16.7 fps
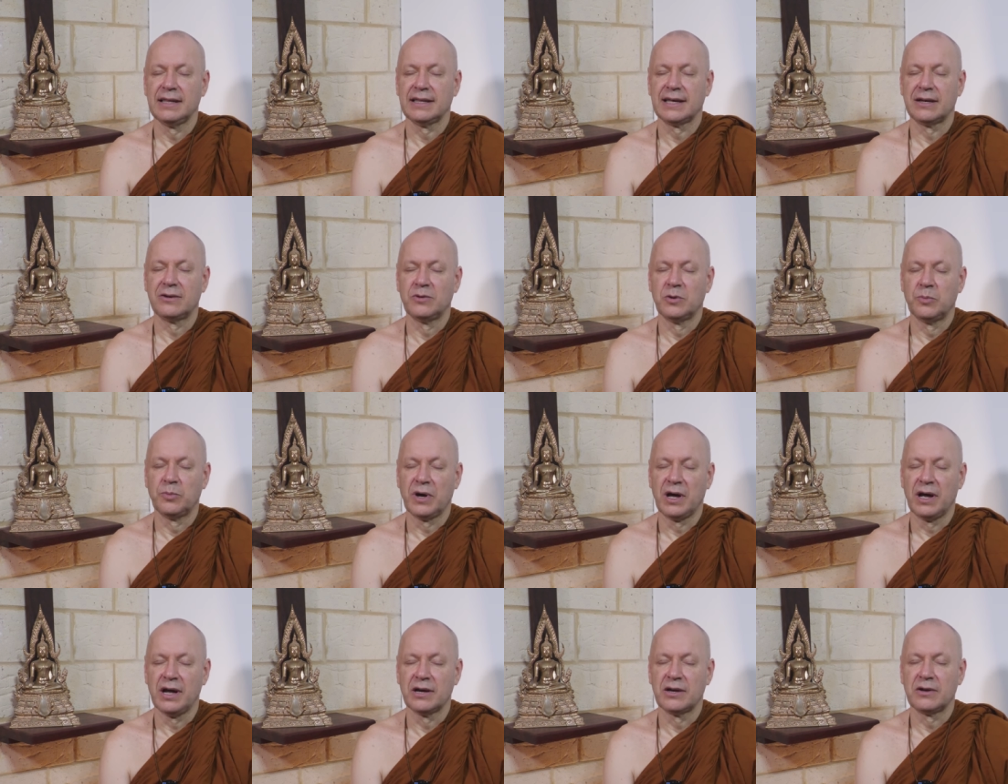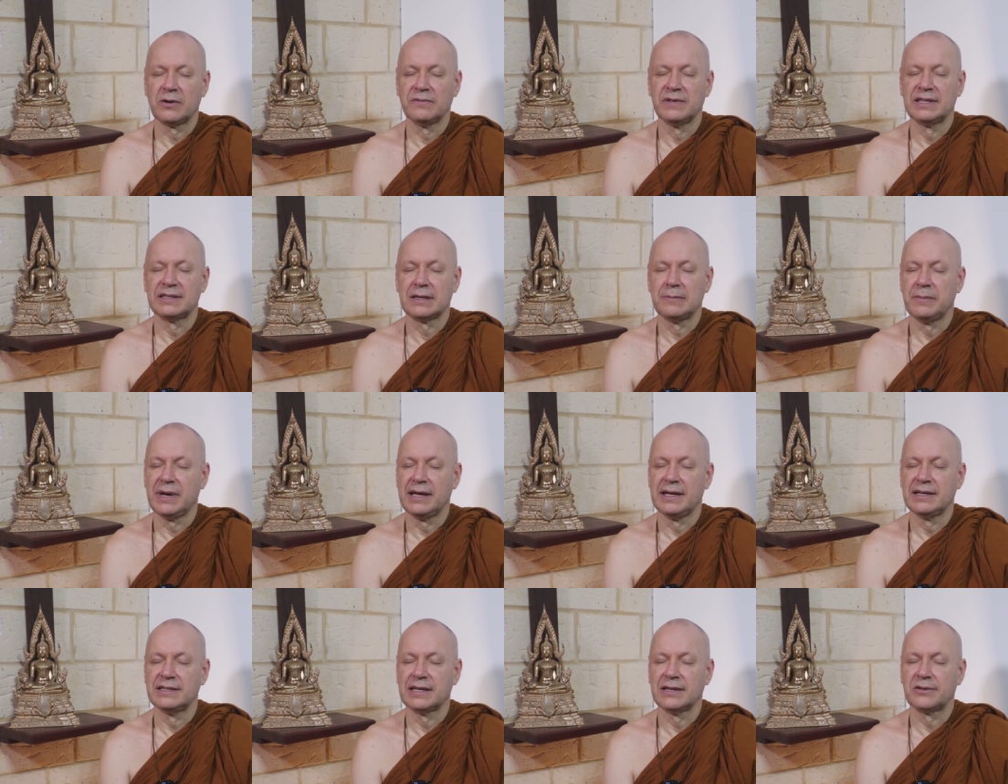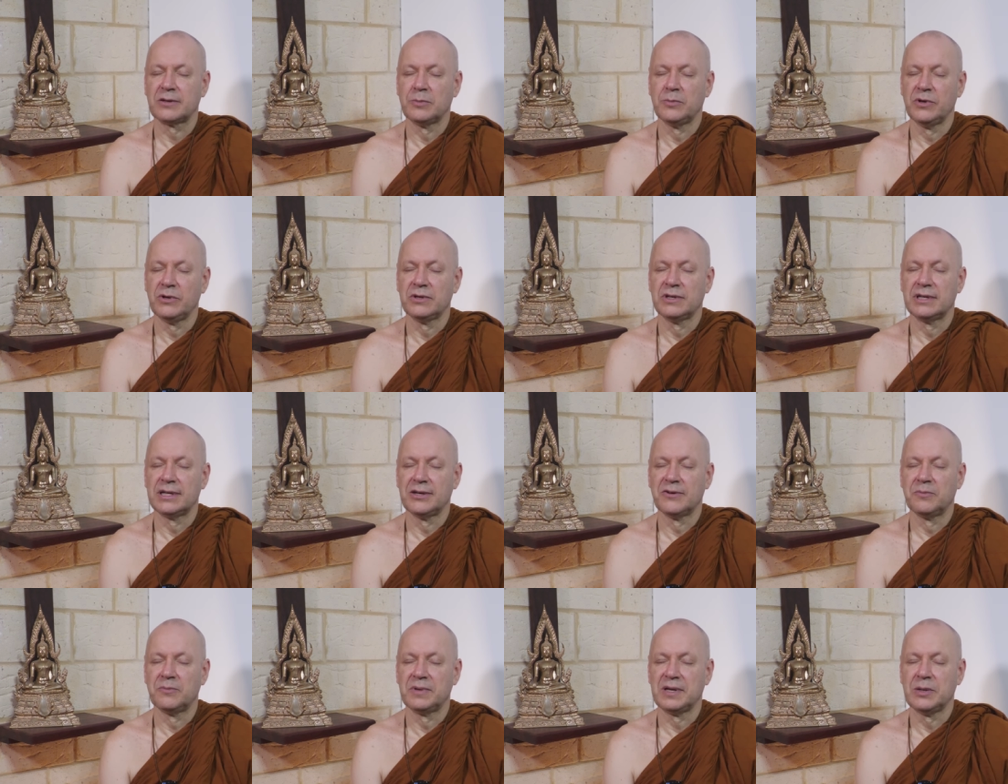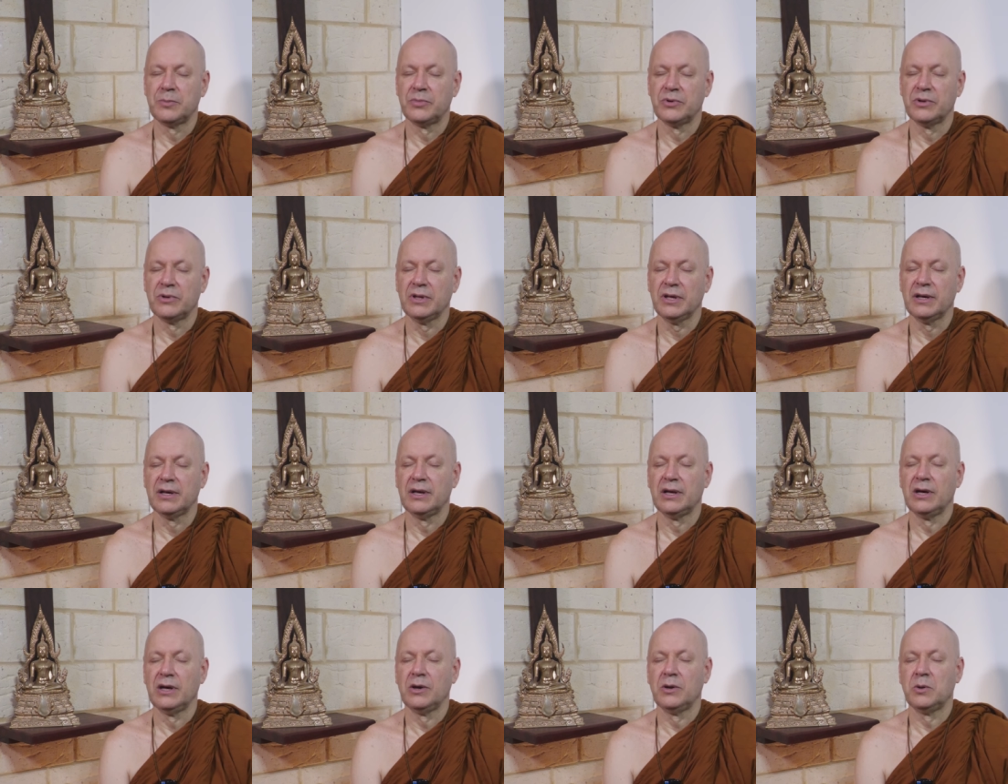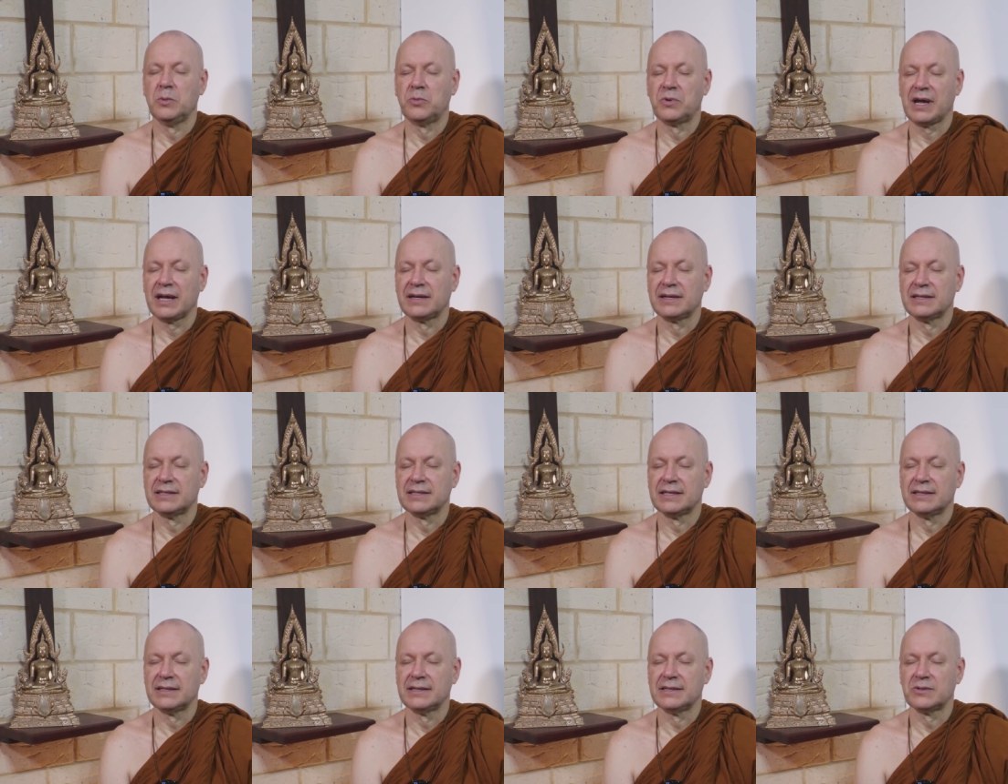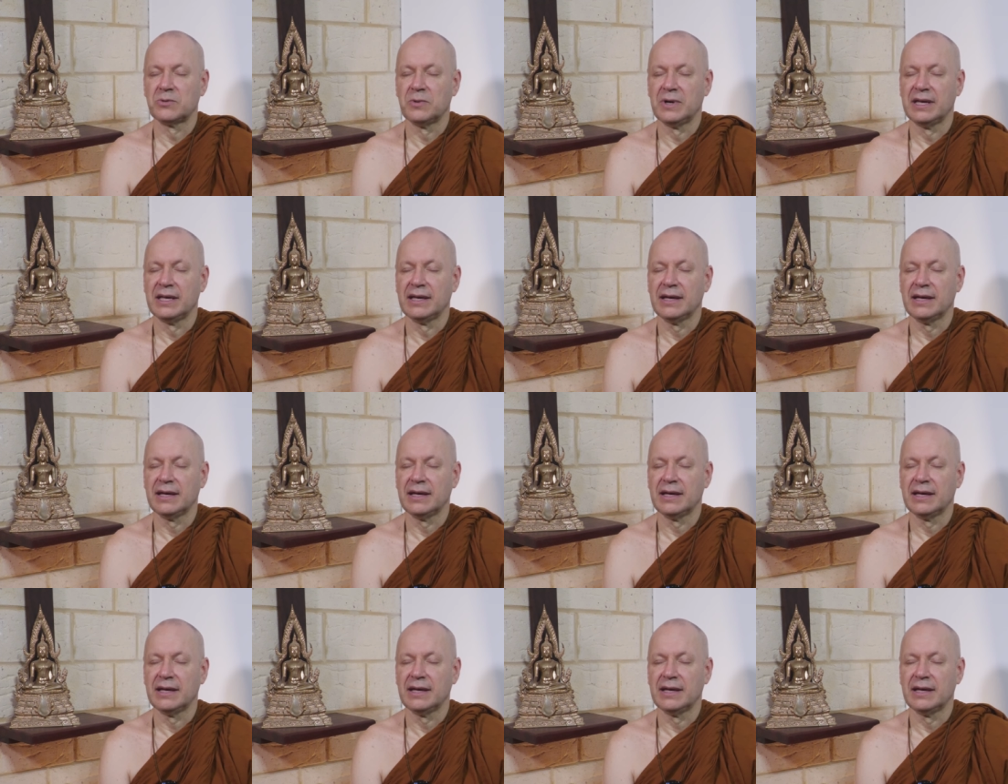that you're part of this amazing community of people uh, who practice in this way.